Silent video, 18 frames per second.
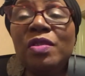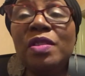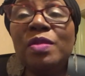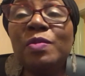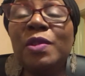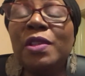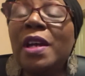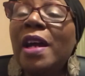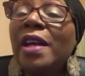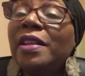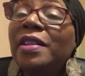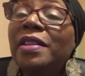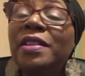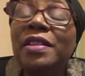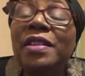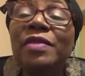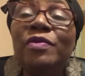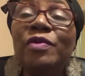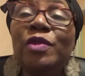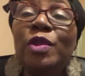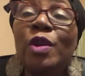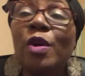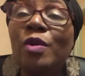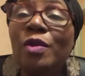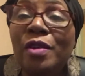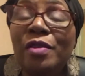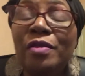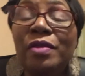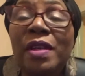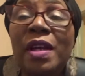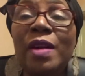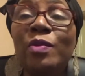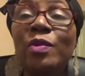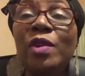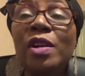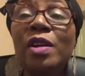but I didn't even know her that
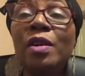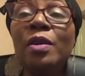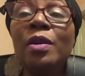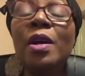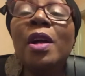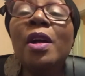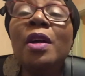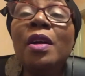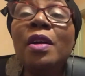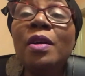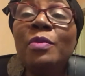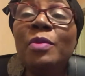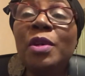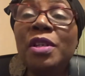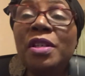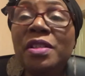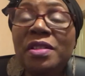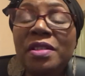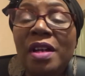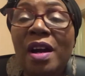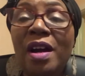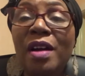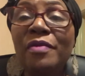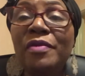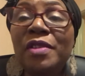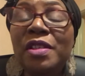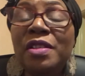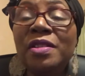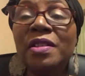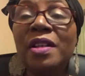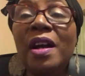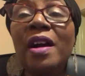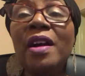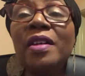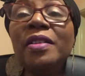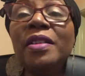well. But it's obvious
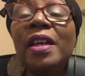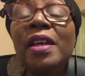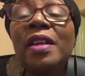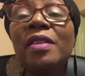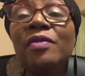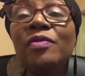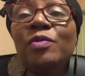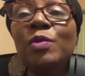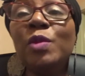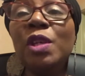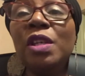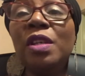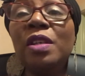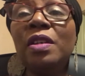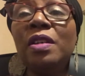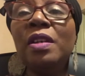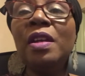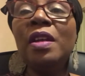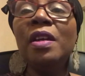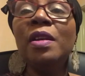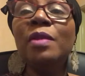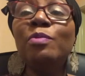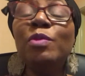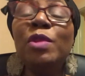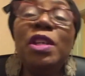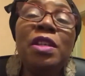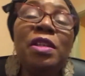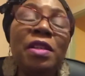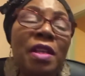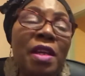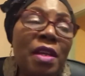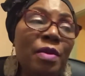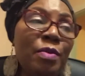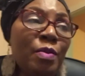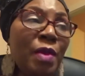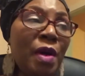God gave me
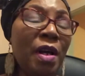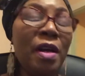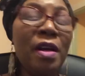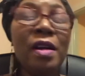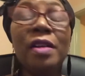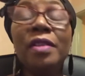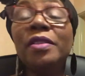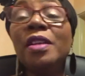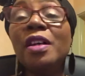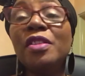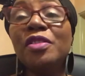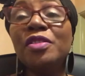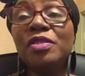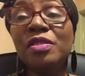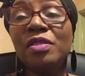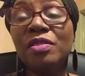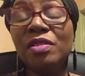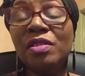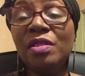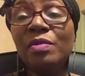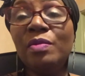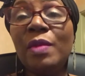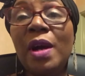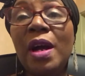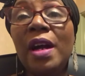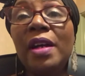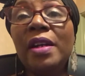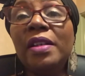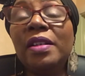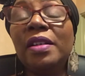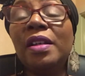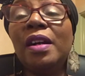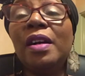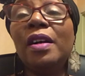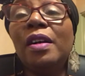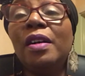and another sister of mine,
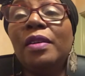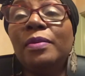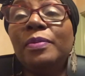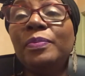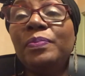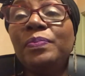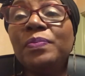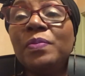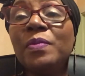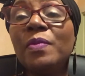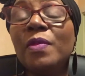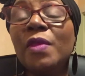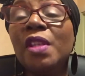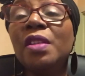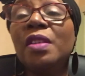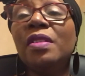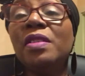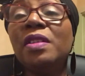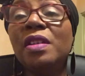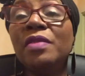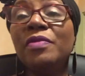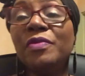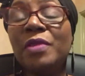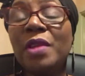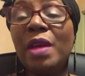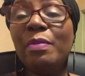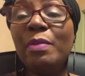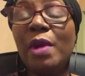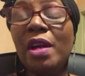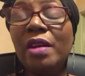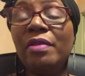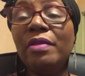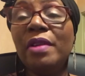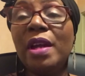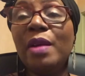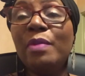the gift that my
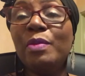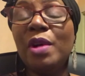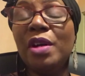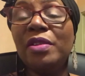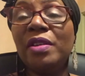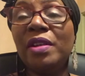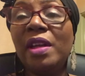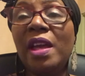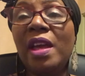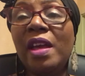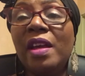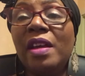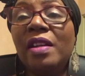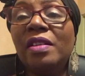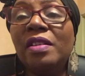grandmother had.